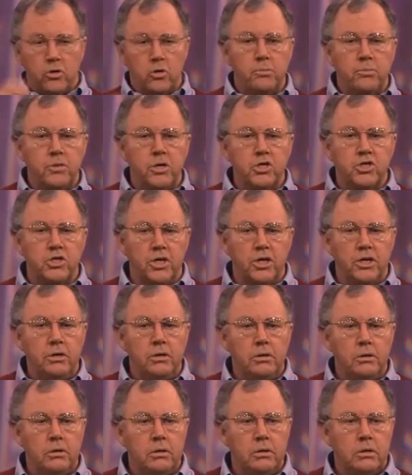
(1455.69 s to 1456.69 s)
your
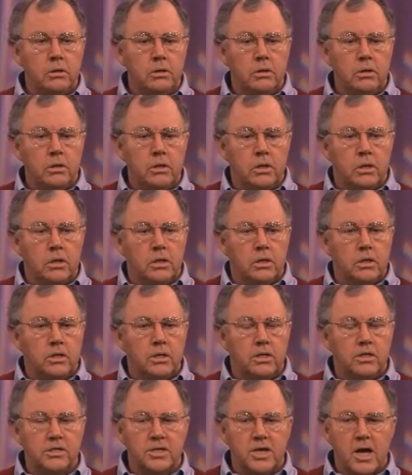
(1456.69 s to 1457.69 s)
mission
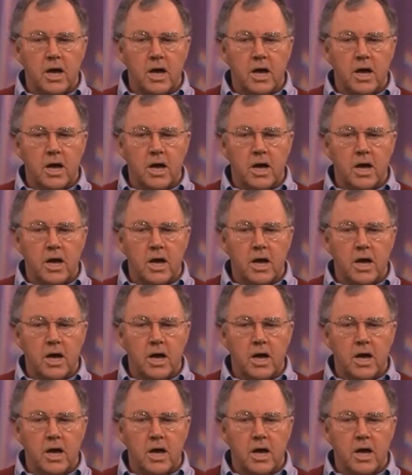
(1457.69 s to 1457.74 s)
is